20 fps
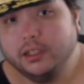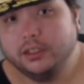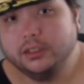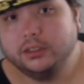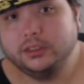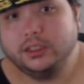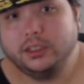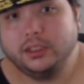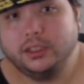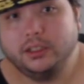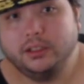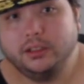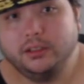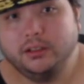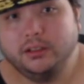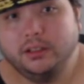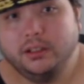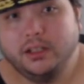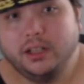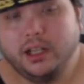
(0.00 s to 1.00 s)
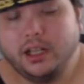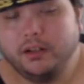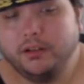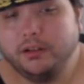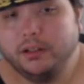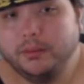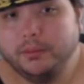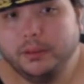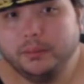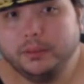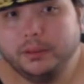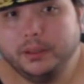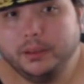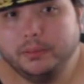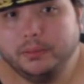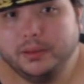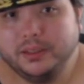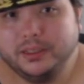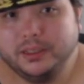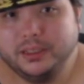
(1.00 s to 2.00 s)
so I'm going to be pretty
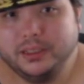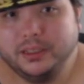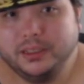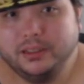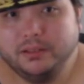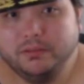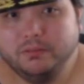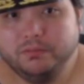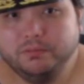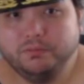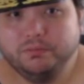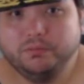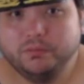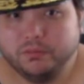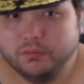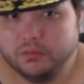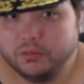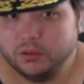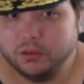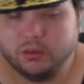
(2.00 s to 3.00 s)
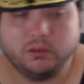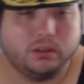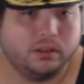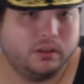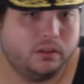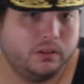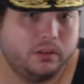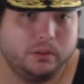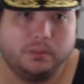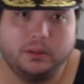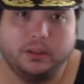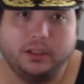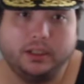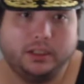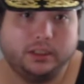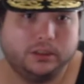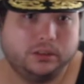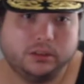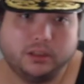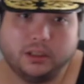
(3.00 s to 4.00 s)
busy all over the
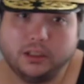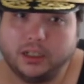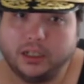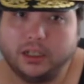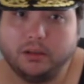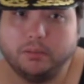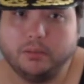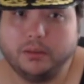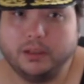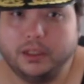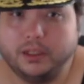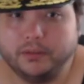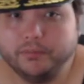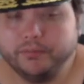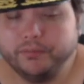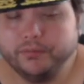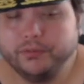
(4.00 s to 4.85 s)
place trying to help out.